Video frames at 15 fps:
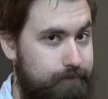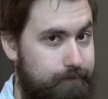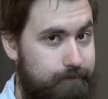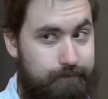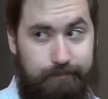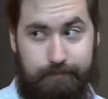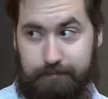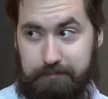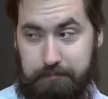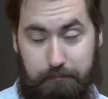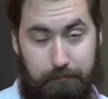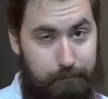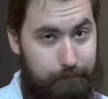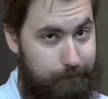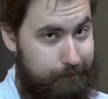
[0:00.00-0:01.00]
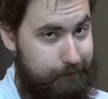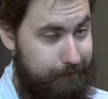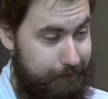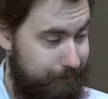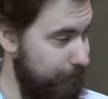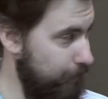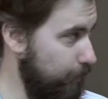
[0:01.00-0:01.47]
well, from that other
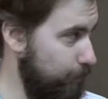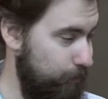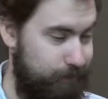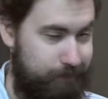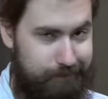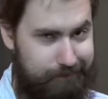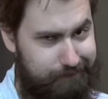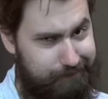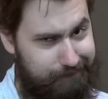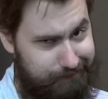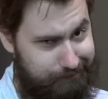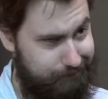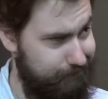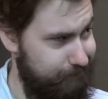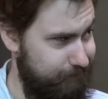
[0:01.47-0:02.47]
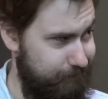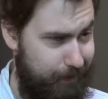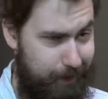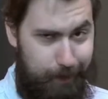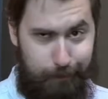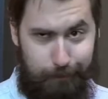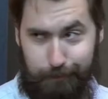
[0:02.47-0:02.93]
university, you know, the one in College
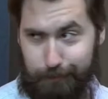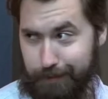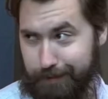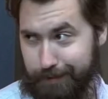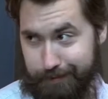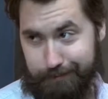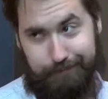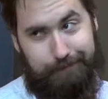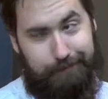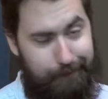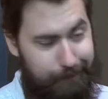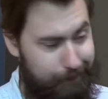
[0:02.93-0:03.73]
Station. But the